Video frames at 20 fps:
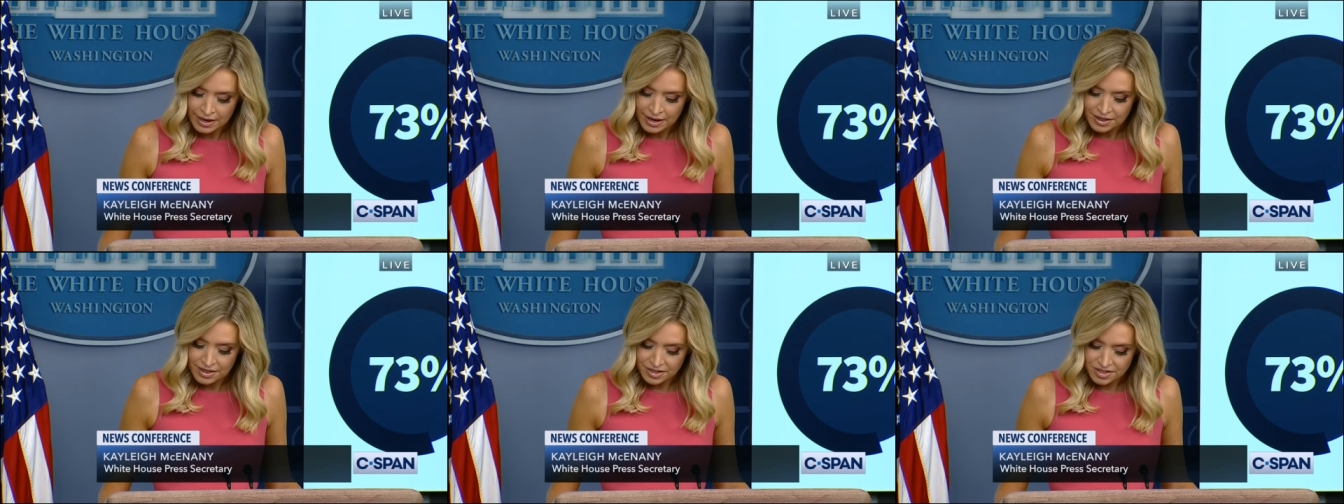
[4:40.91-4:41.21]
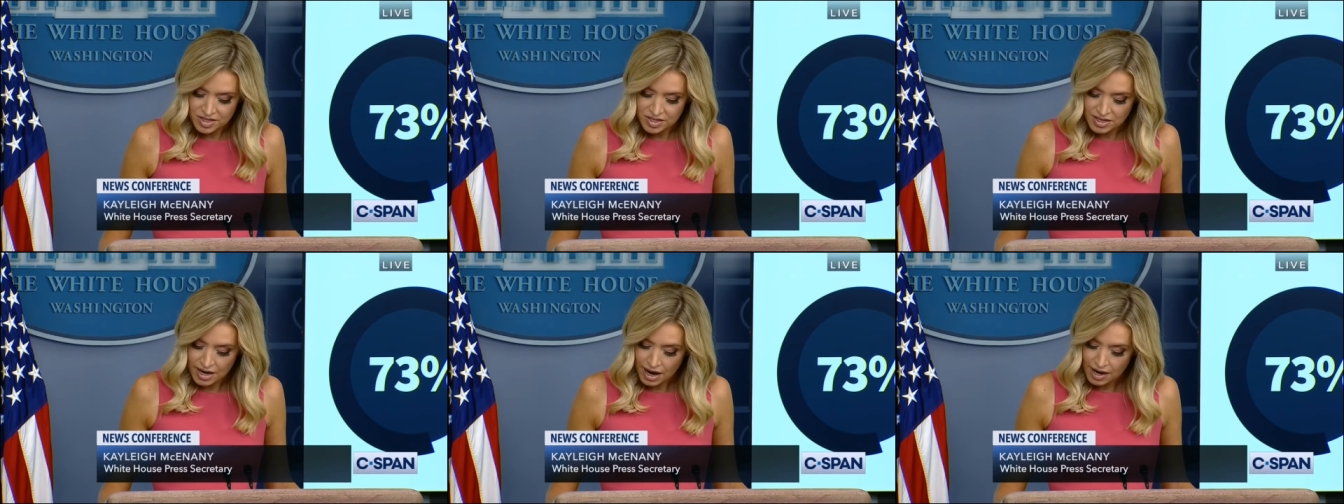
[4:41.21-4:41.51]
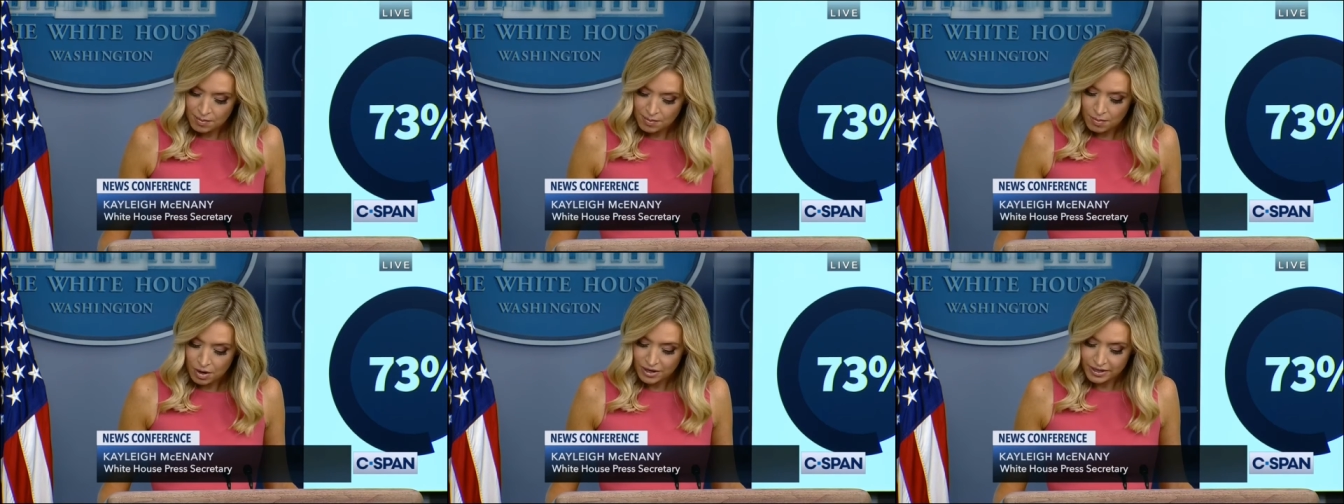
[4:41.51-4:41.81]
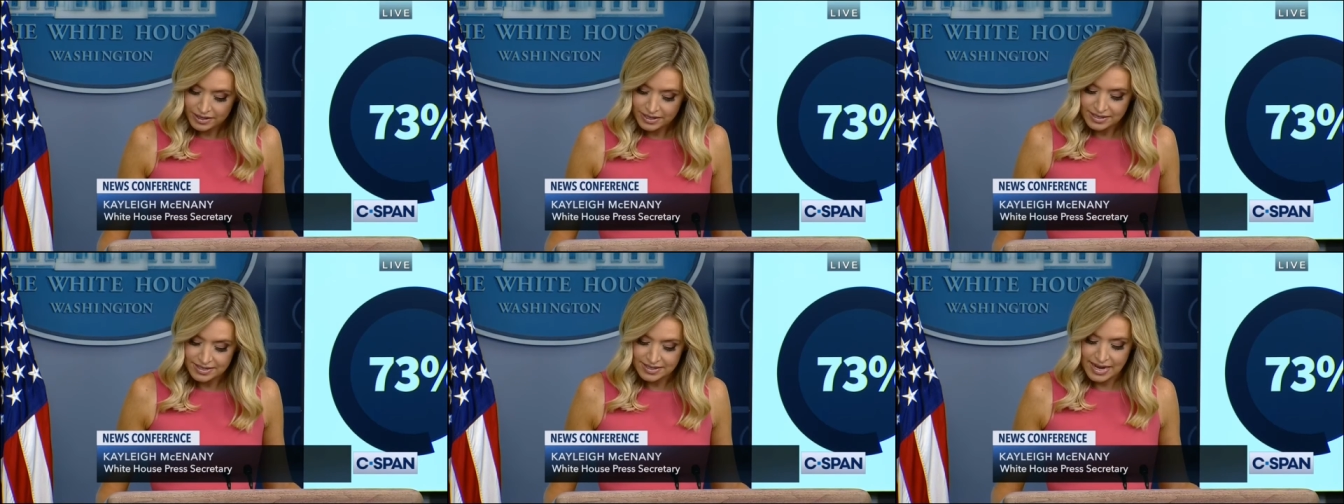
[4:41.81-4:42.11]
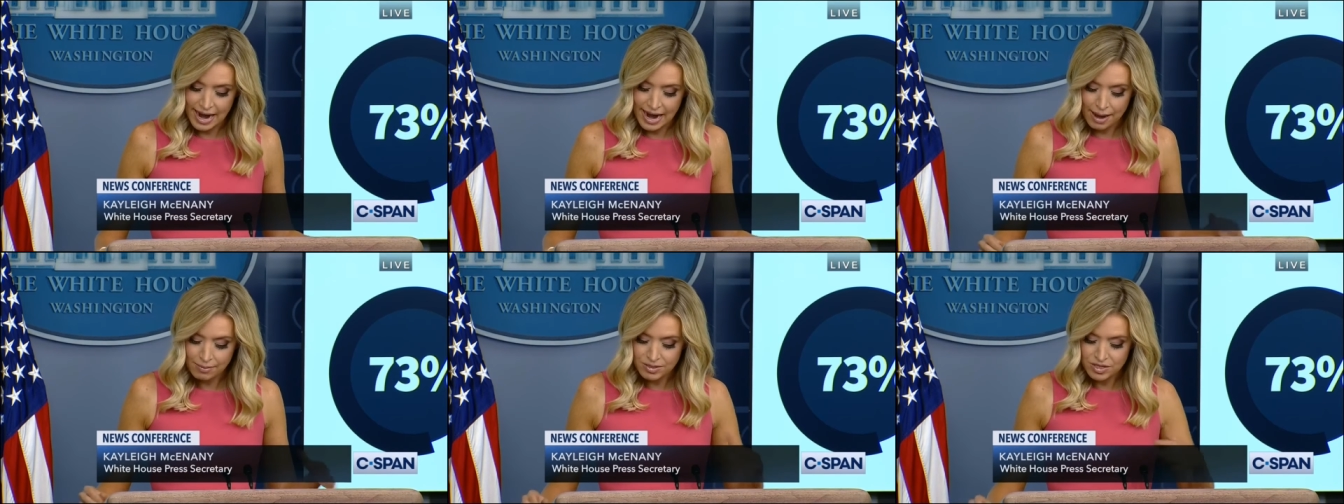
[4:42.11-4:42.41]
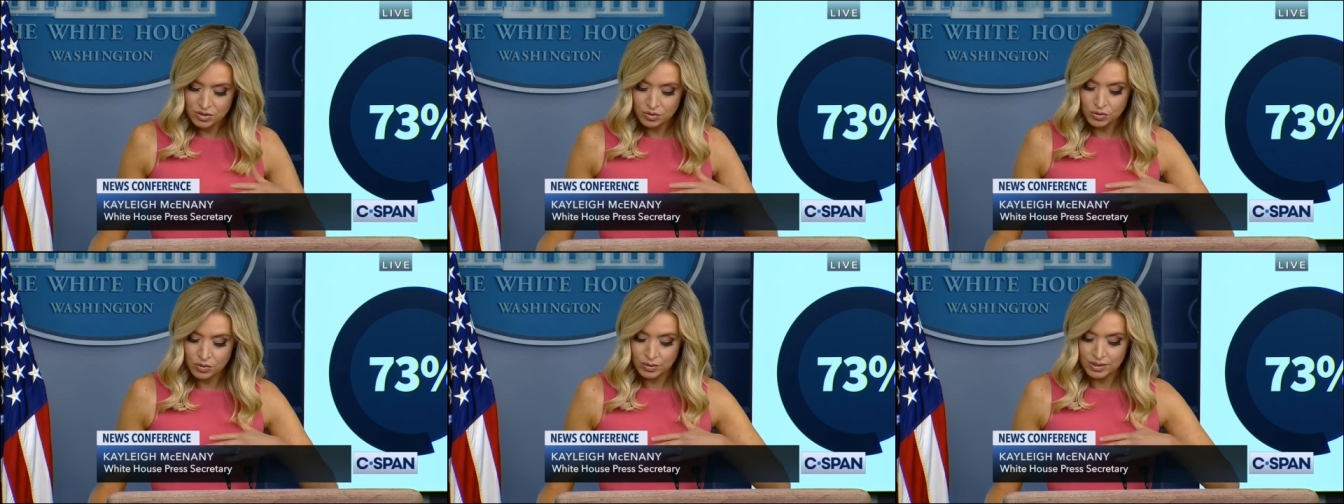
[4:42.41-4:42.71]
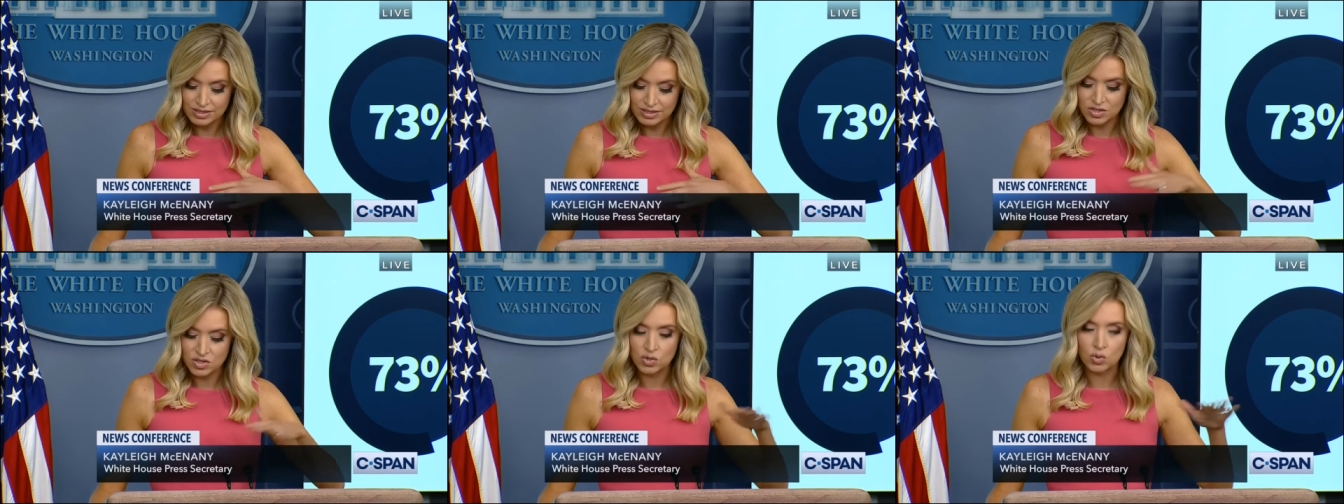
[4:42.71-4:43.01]
The stock market is
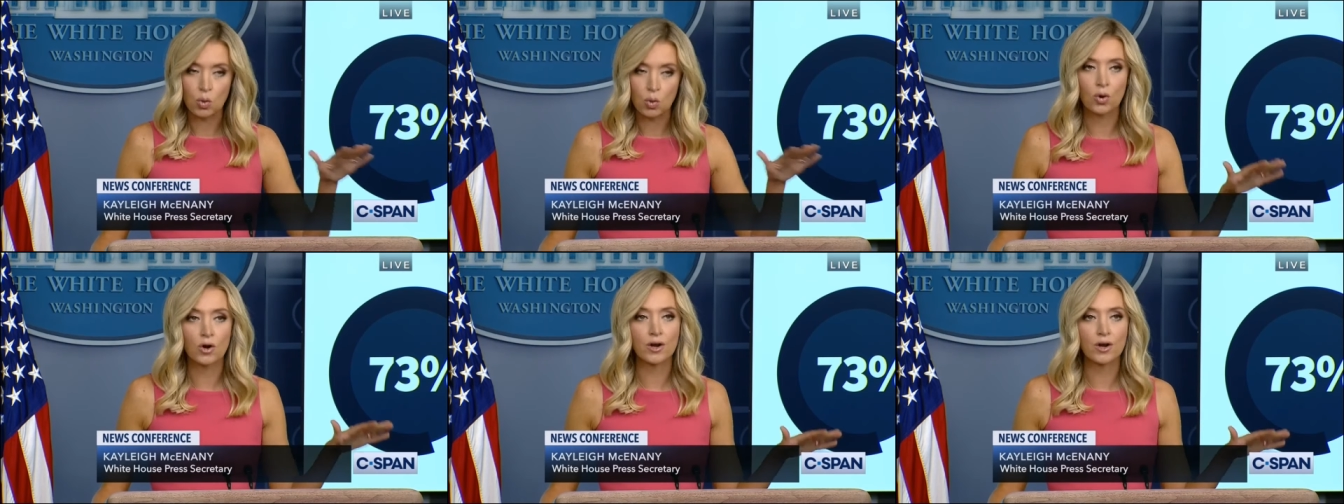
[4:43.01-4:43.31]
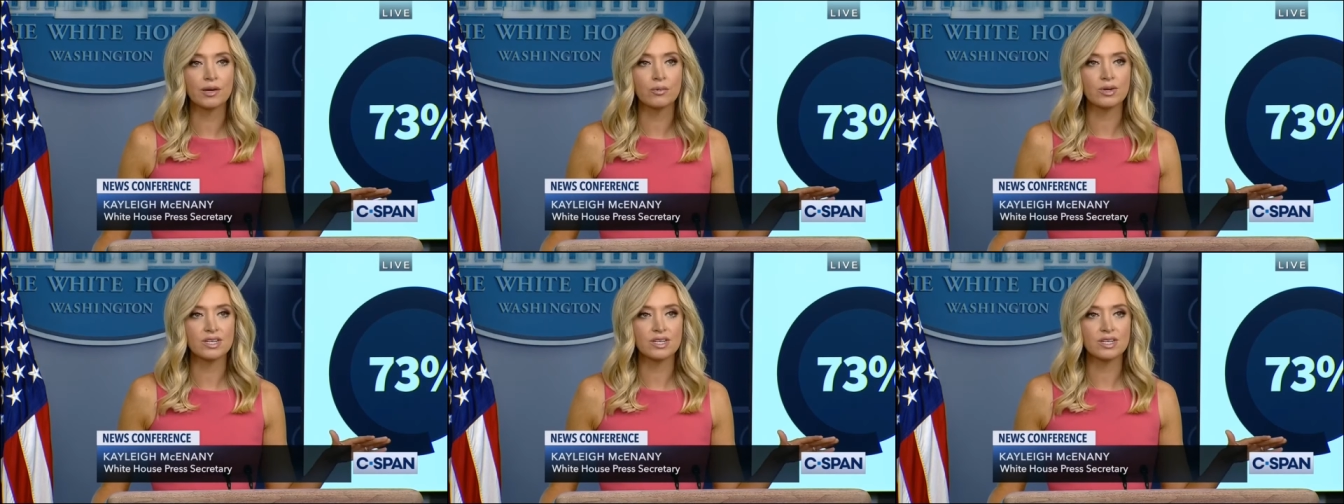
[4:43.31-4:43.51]
absolutely soaring.